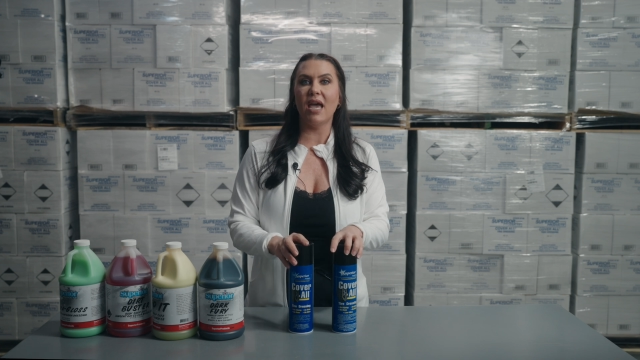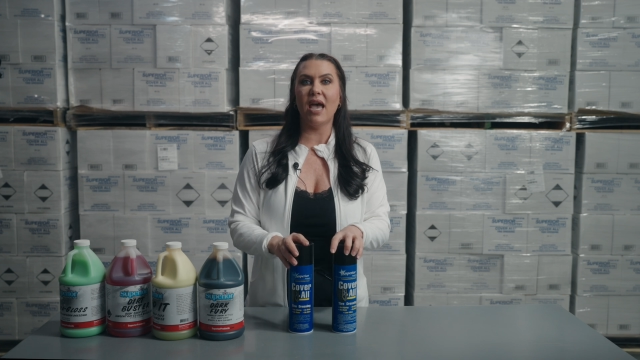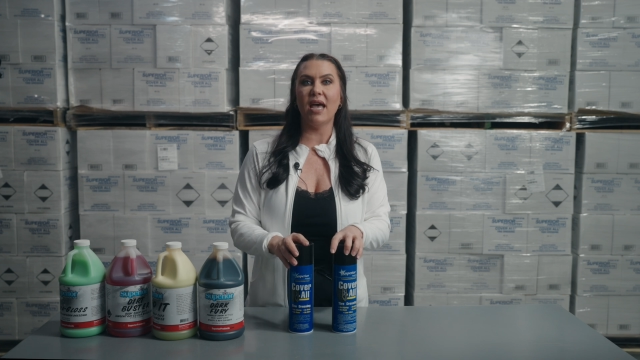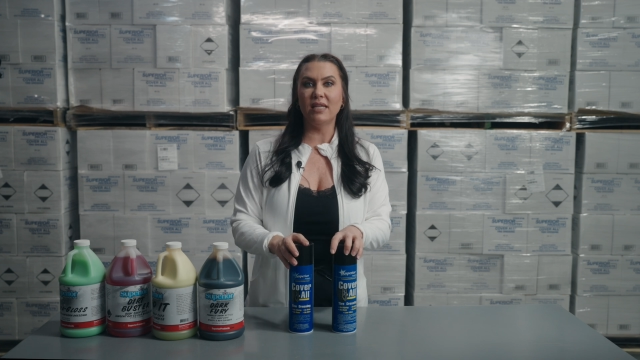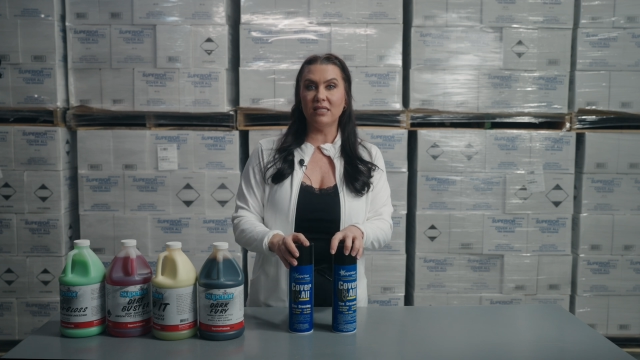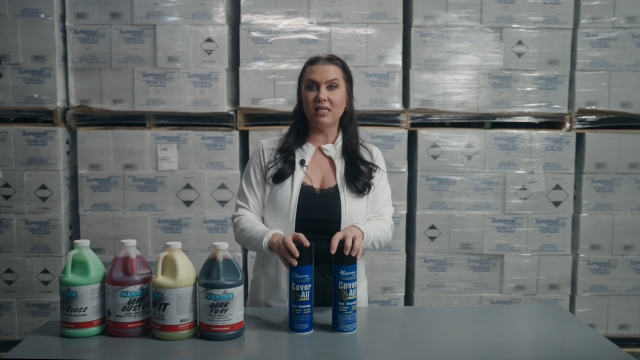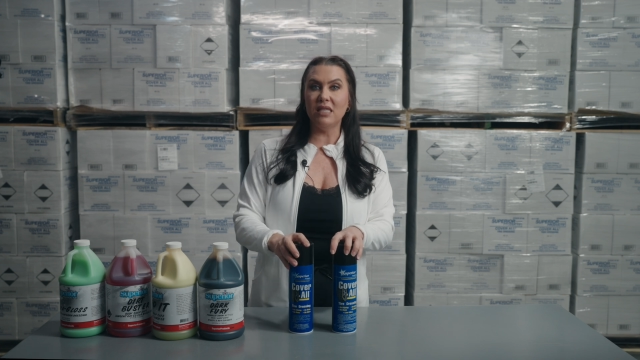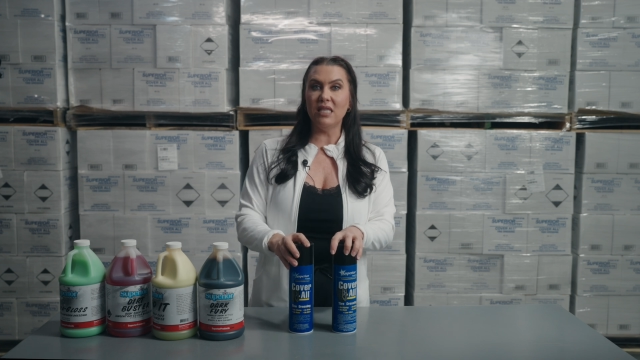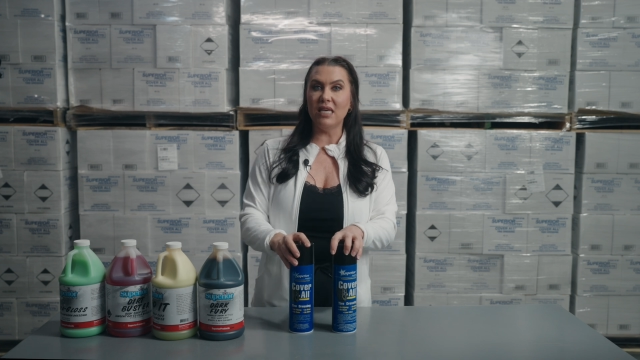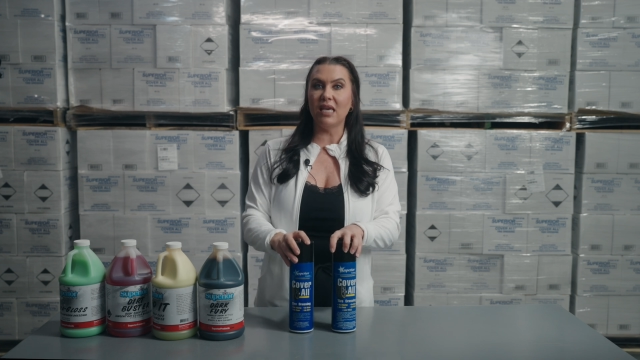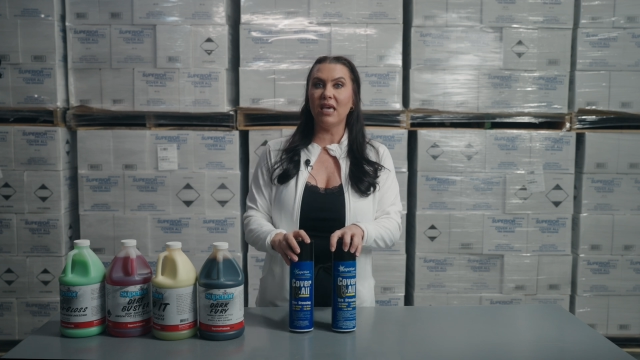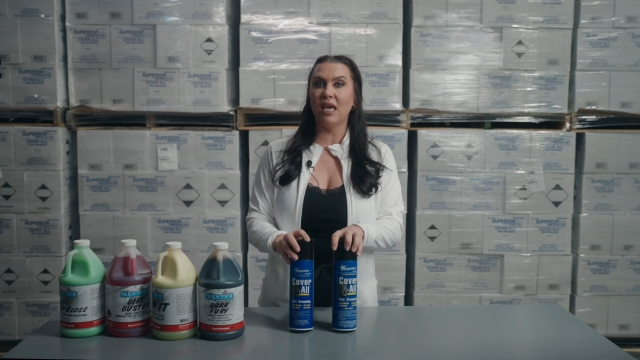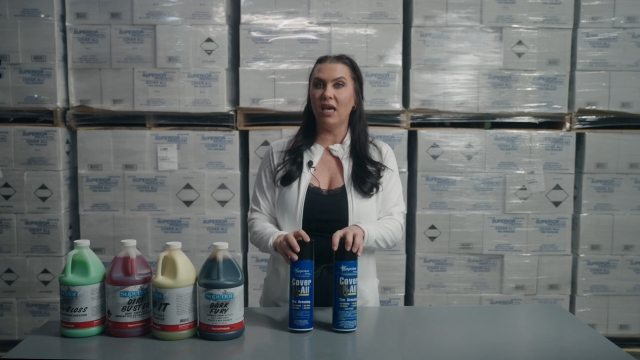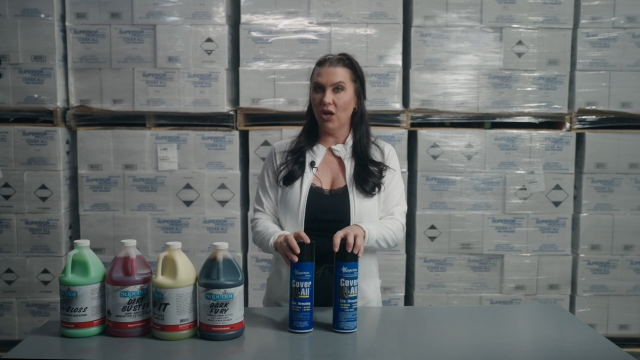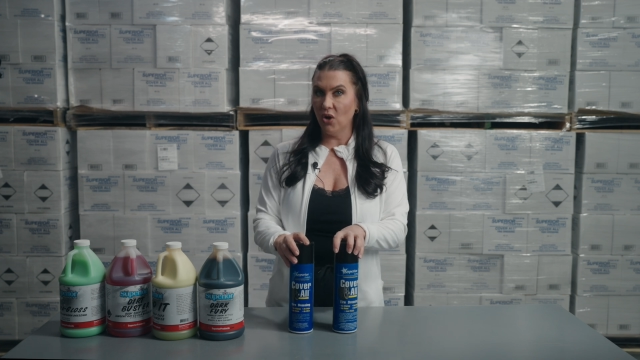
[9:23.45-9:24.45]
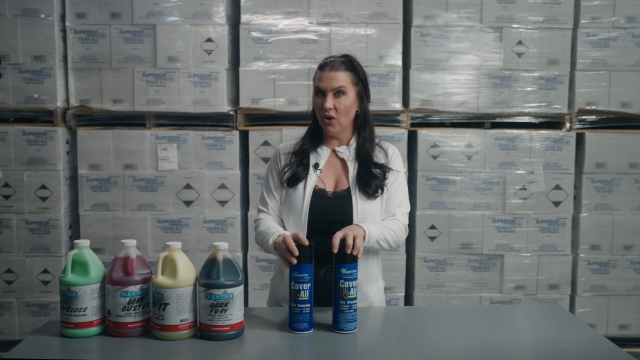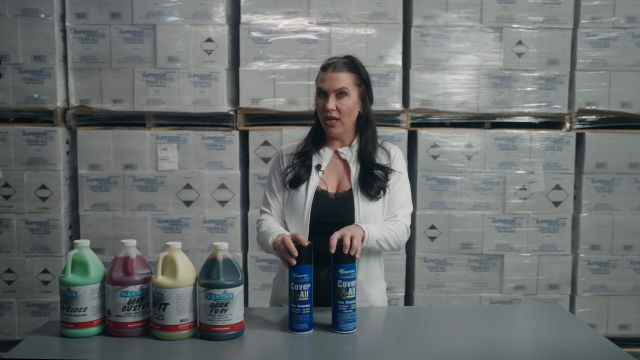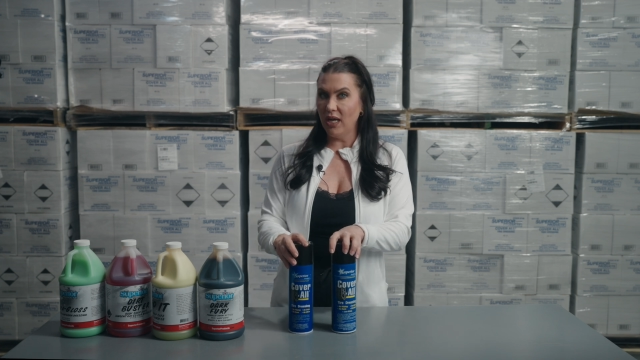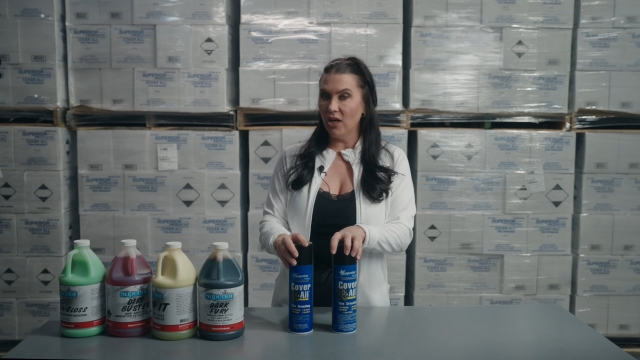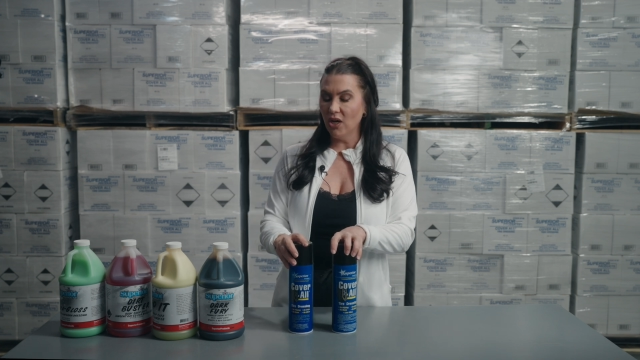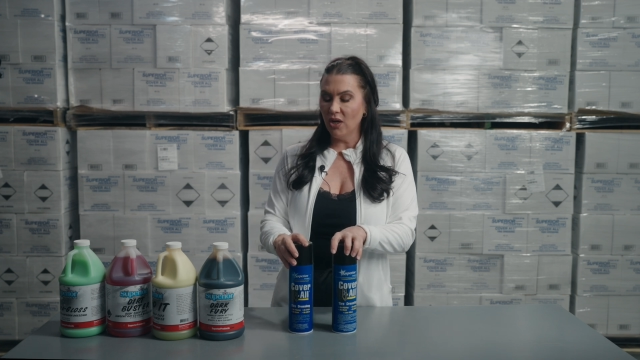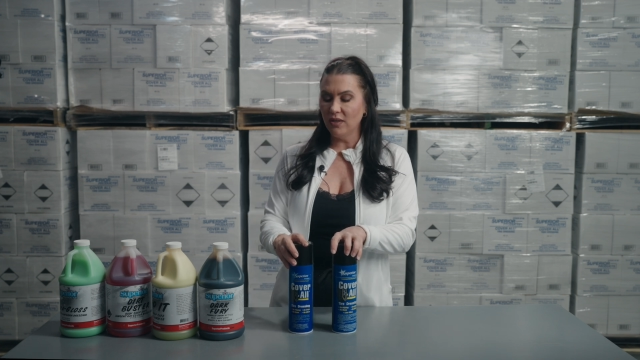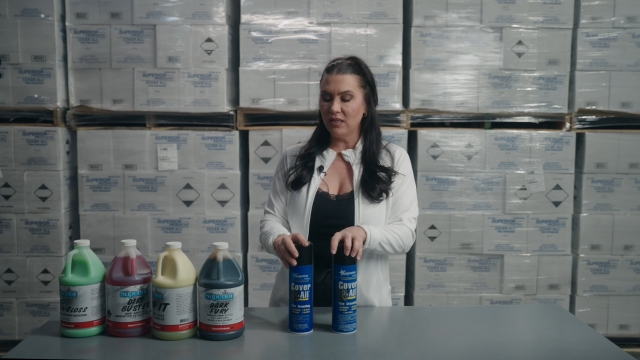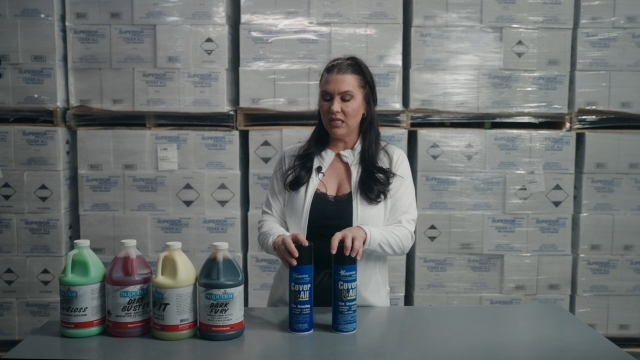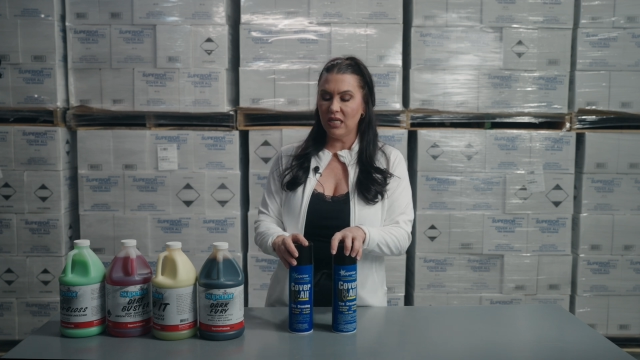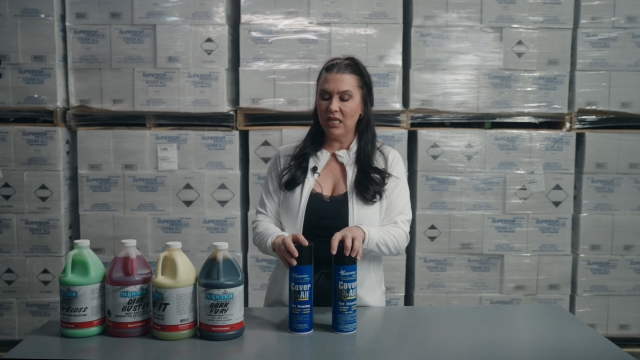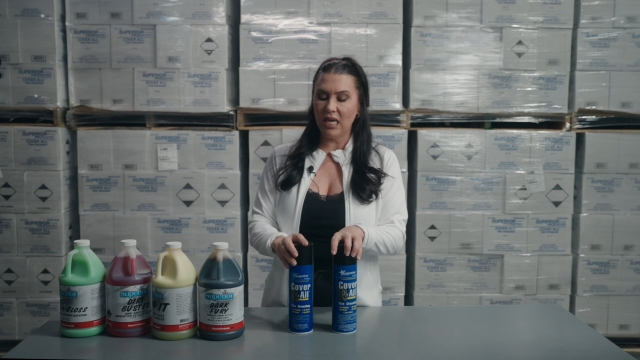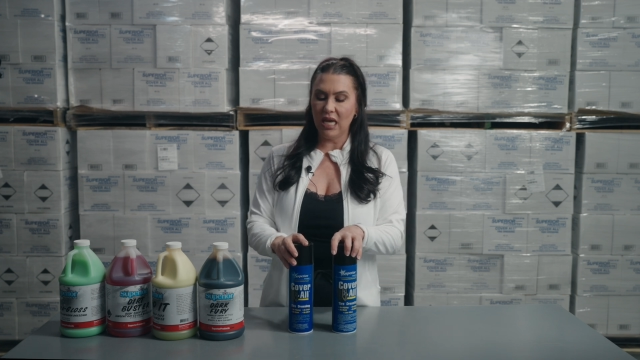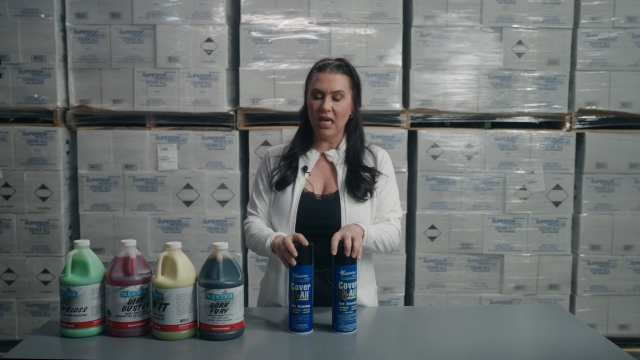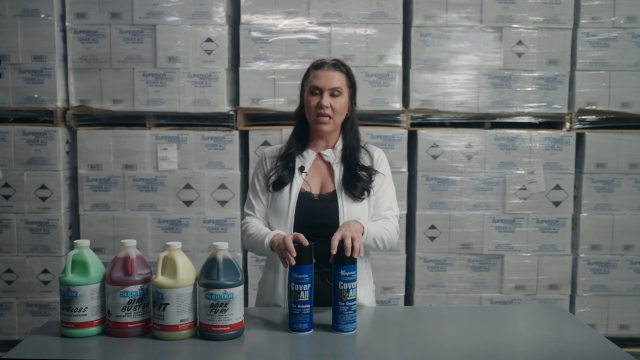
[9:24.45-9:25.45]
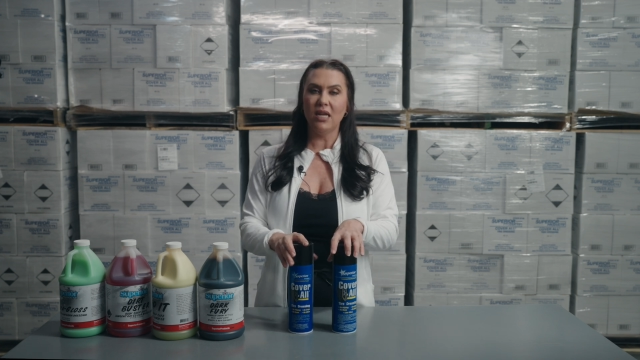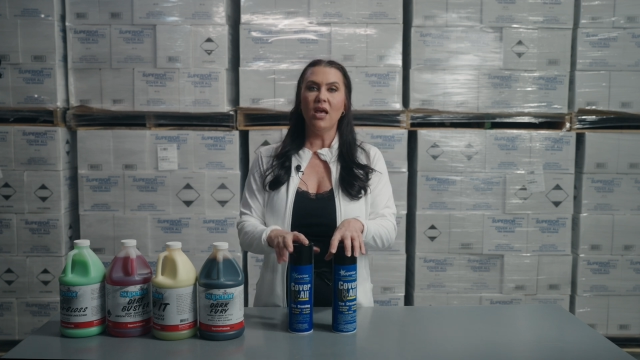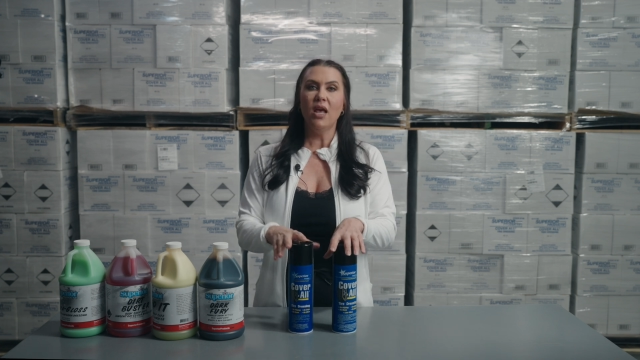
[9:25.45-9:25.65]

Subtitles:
as the carrier to get